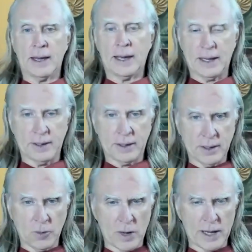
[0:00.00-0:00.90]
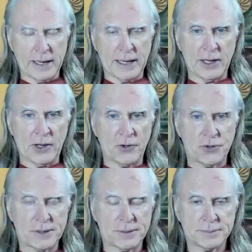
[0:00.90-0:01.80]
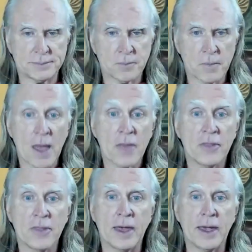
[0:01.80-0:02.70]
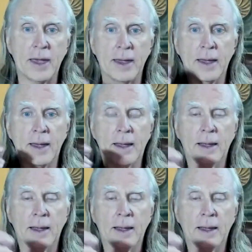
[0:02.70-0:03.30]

And Niwan is the